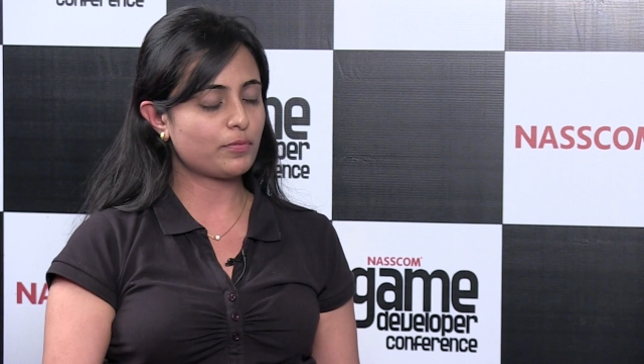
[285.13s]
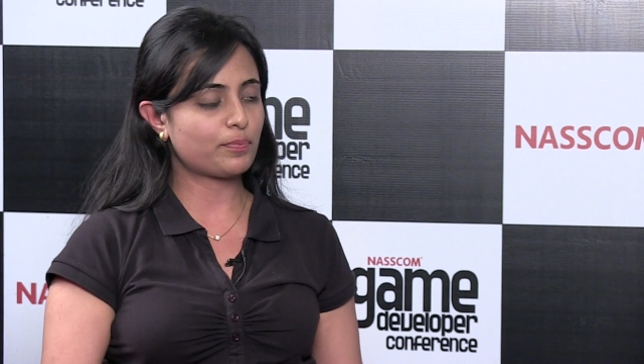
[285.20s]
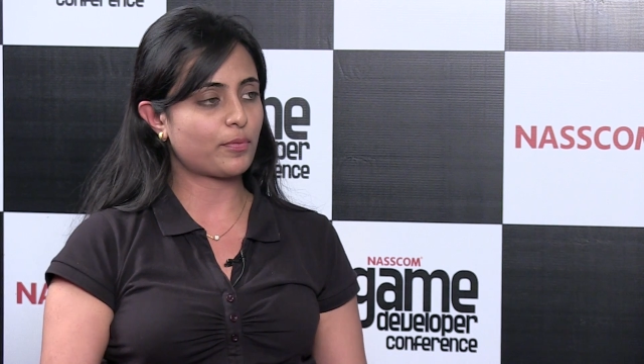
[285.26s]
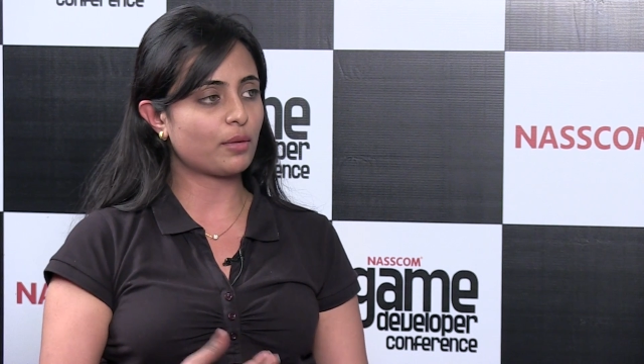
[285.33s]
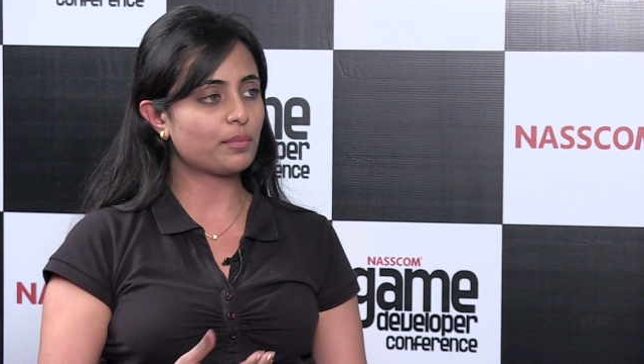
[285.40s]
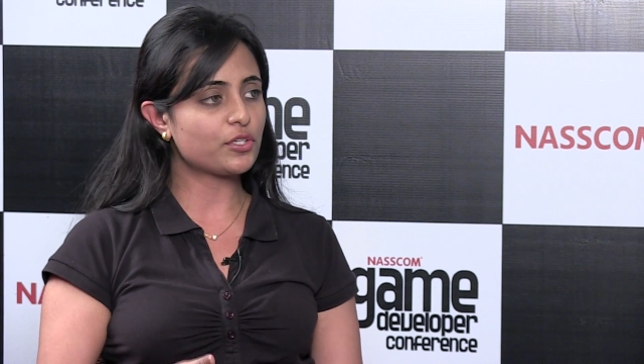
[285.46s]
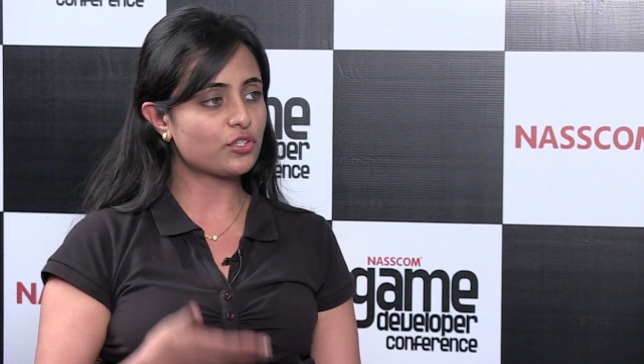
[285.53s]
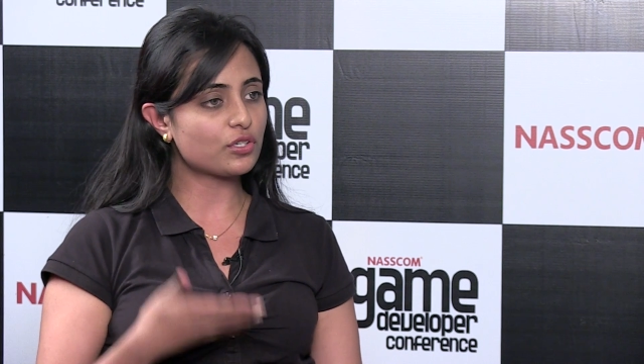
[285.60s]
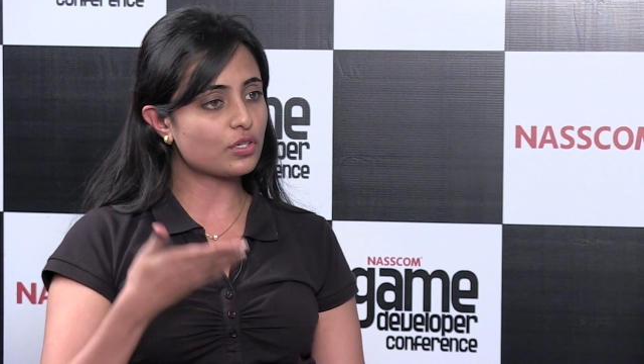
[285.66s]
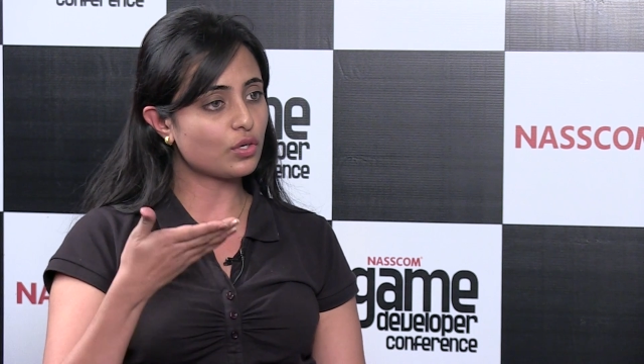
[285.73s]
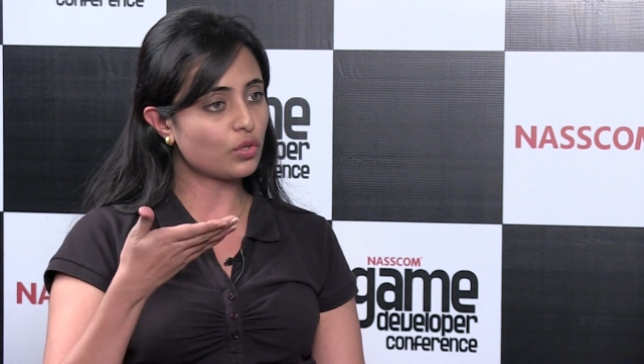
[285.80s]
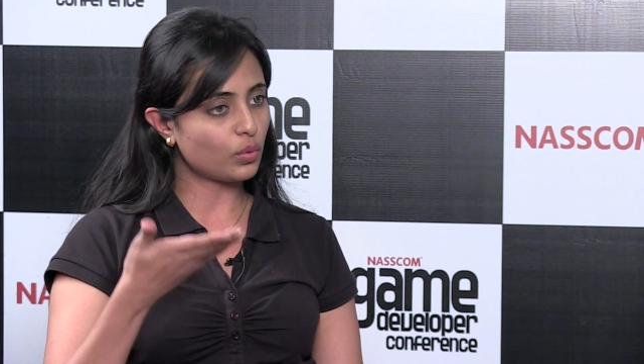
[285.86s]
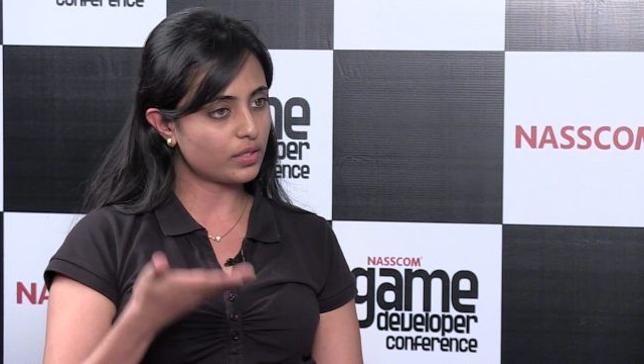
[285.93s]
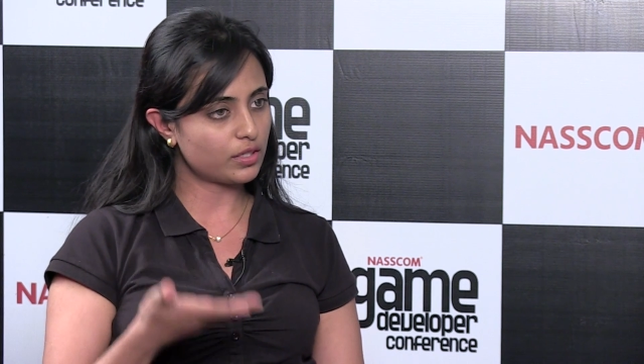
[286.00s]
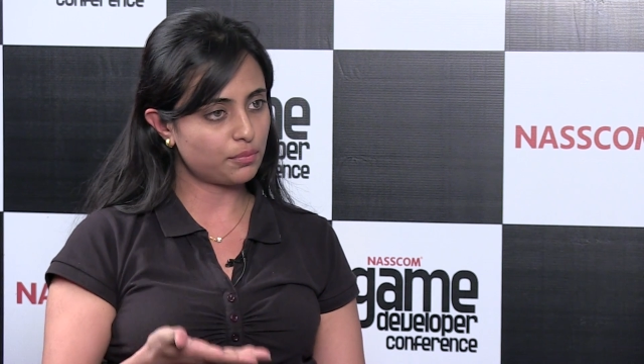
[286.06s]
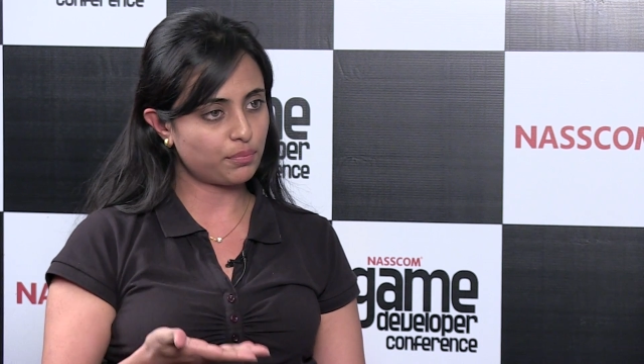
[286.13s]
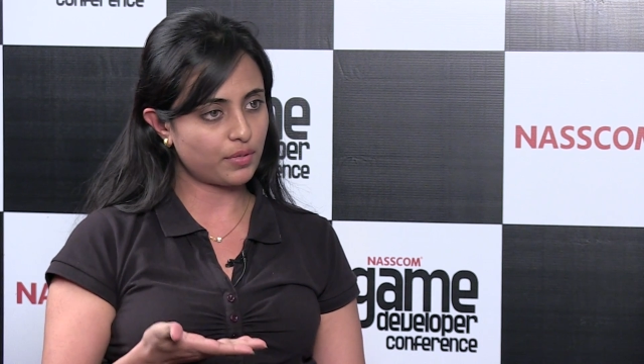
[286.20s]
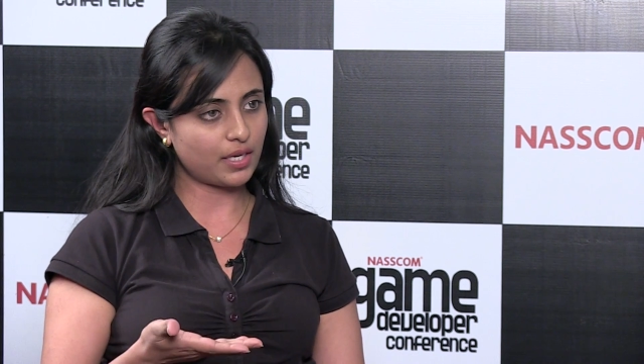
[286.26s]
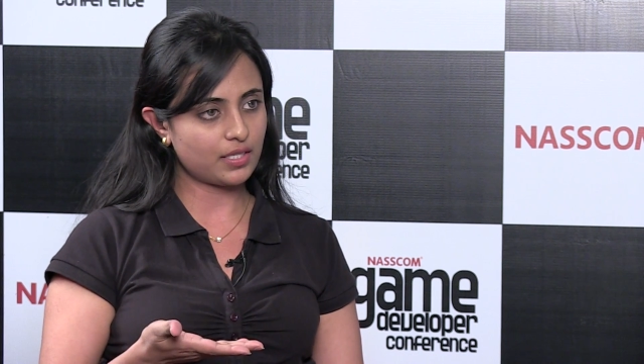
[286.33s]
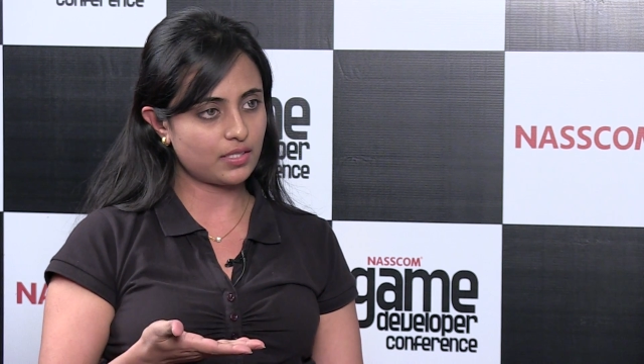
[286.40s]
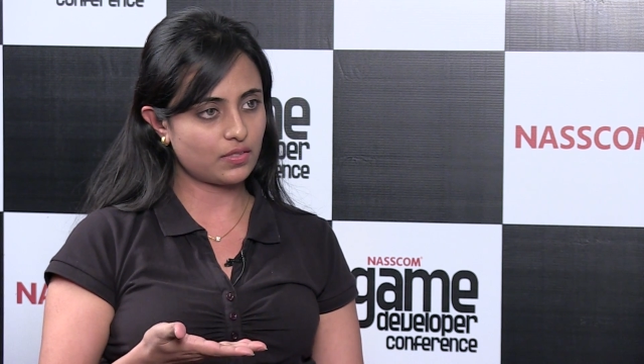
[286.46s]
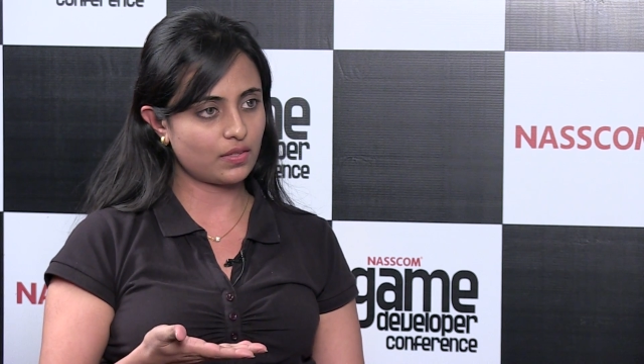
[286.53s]
probably should lower the
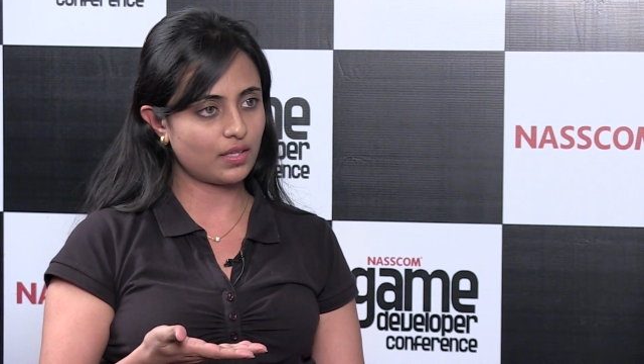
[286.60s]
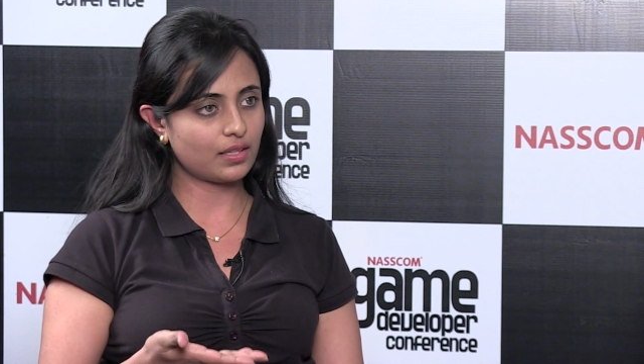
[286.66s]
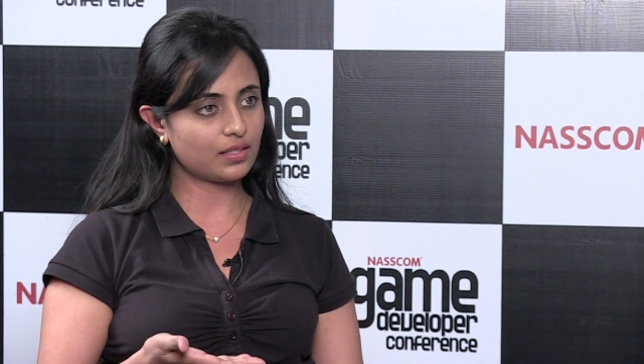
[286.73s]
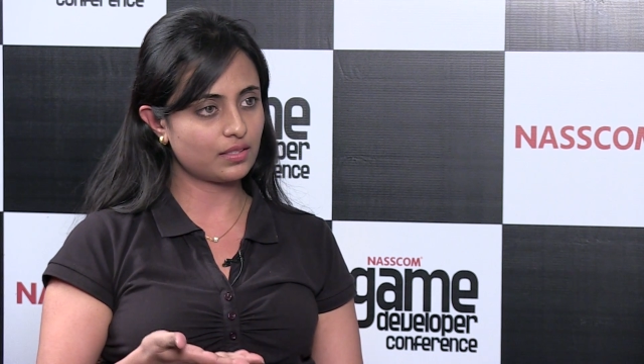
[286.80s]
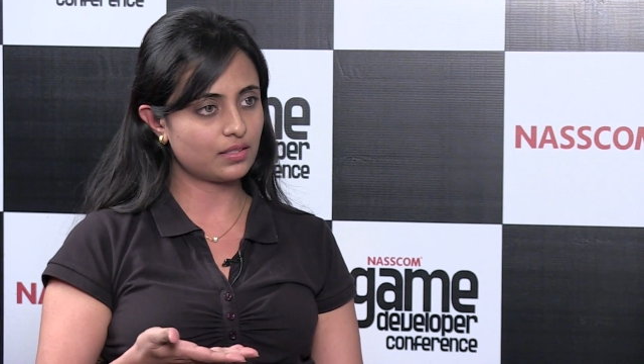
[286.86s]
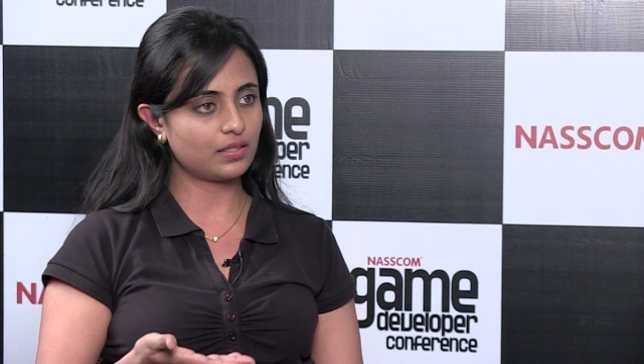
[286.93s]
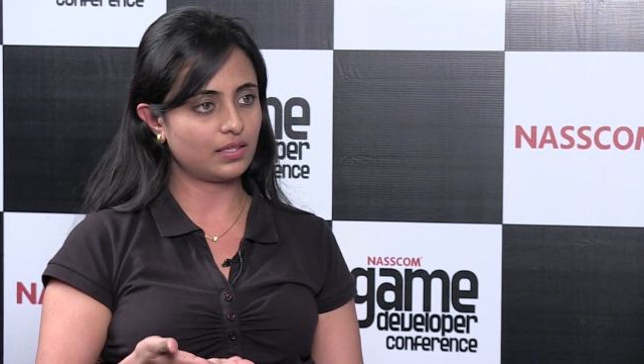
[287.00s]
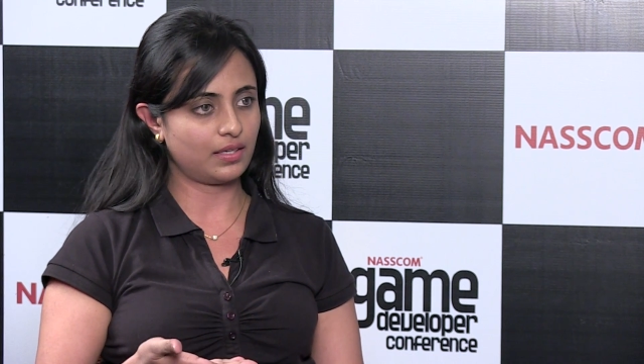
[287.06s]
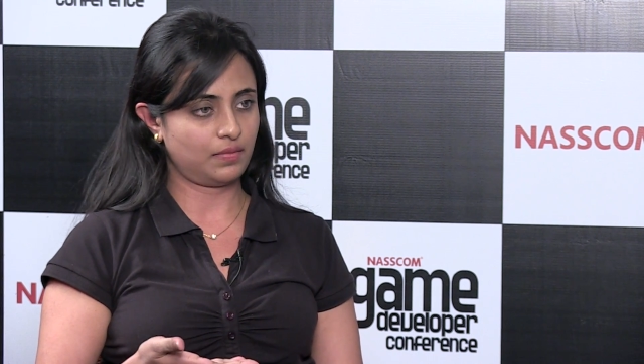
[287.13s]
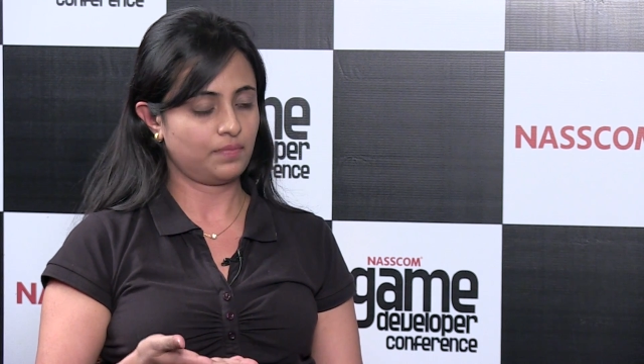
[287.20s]
price so that the